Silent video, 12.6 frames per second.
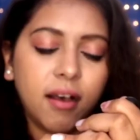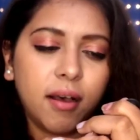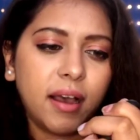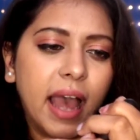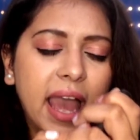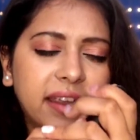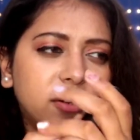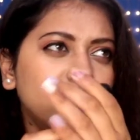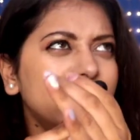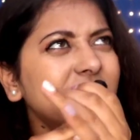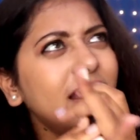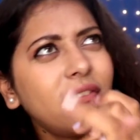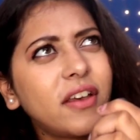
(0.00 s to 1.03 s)
I don't
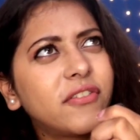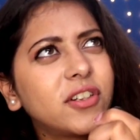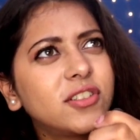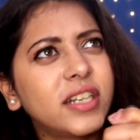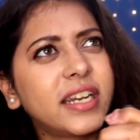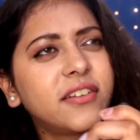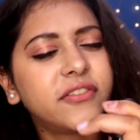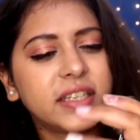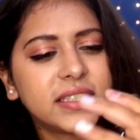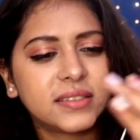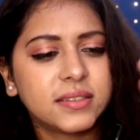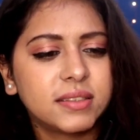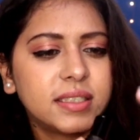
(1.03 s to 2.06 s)
think I've ever tried
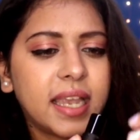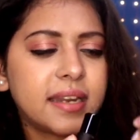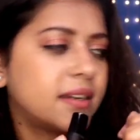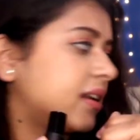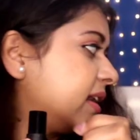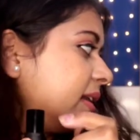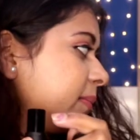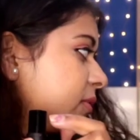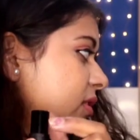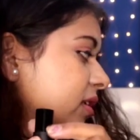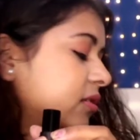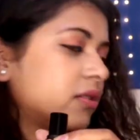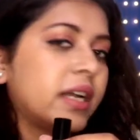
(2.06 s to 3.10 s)
Faces Canada
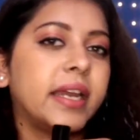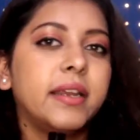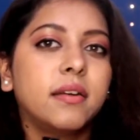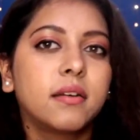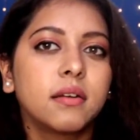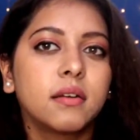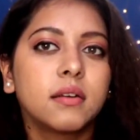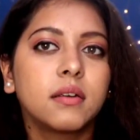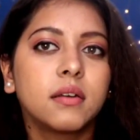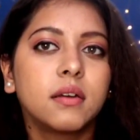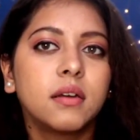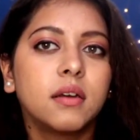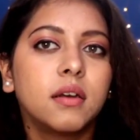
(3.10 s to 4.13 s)
lipsticks, right?
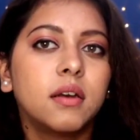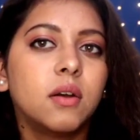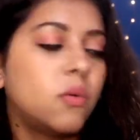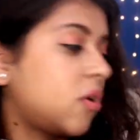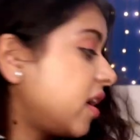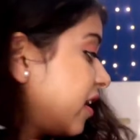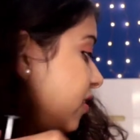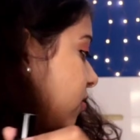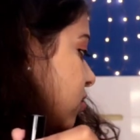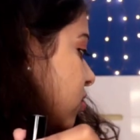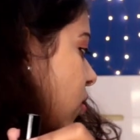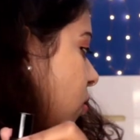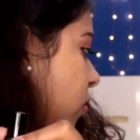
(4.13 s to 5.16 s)
What are
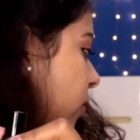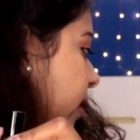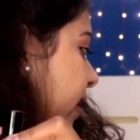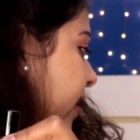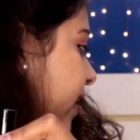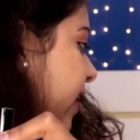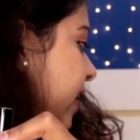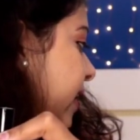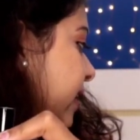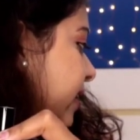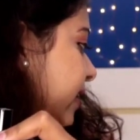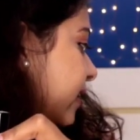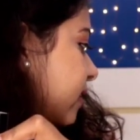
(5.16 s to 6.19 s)
you
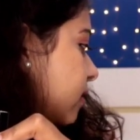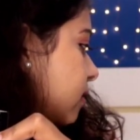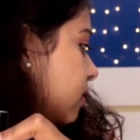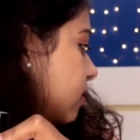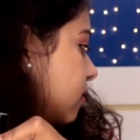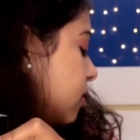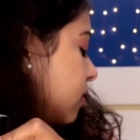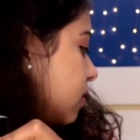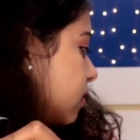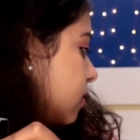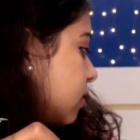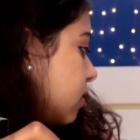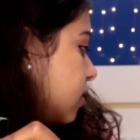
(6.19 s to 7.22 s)
doing?
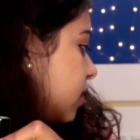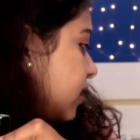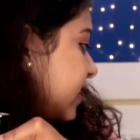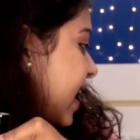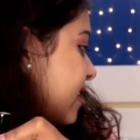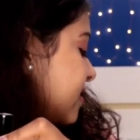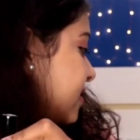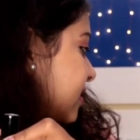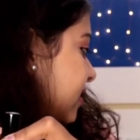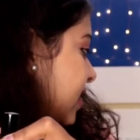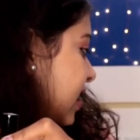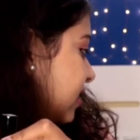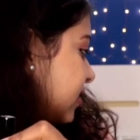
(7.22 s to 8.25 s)
That was
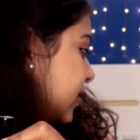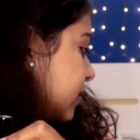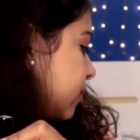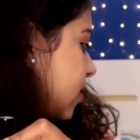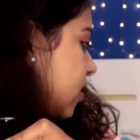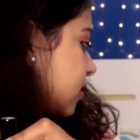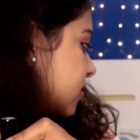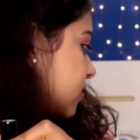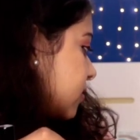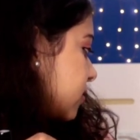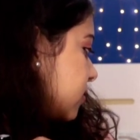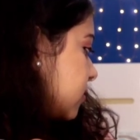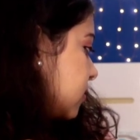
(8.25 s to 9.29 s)
Luxe box,
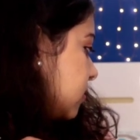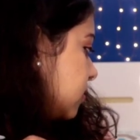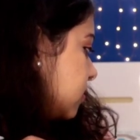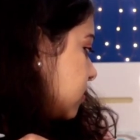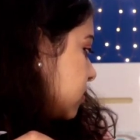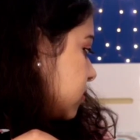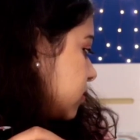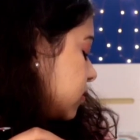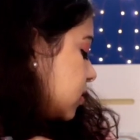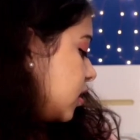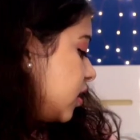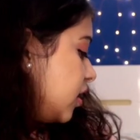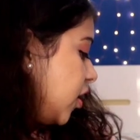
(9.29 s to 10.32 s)
Dugu.
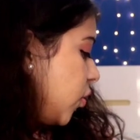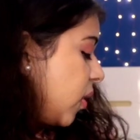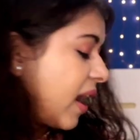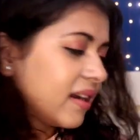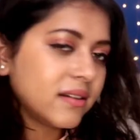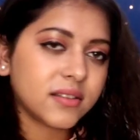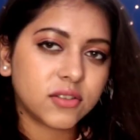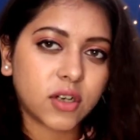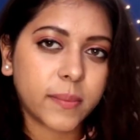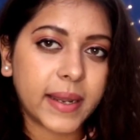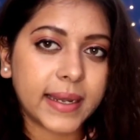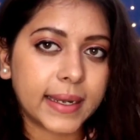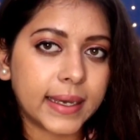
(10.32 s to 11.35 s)
You can't destroy
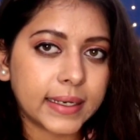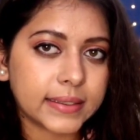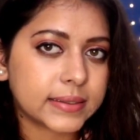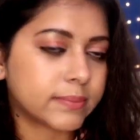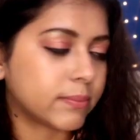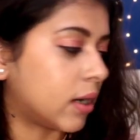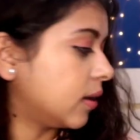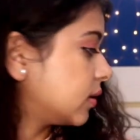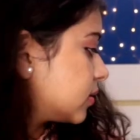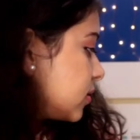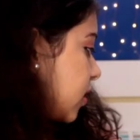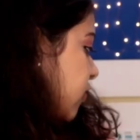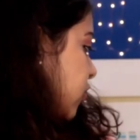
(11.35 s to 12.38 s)
my Luxe
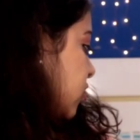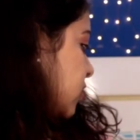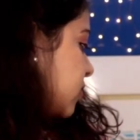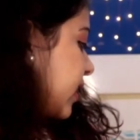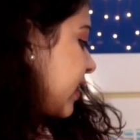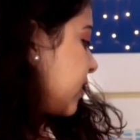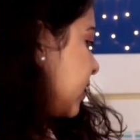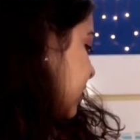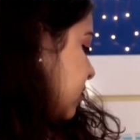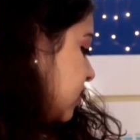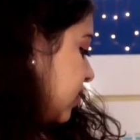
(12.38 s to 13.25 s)
box. Of course you can. Come.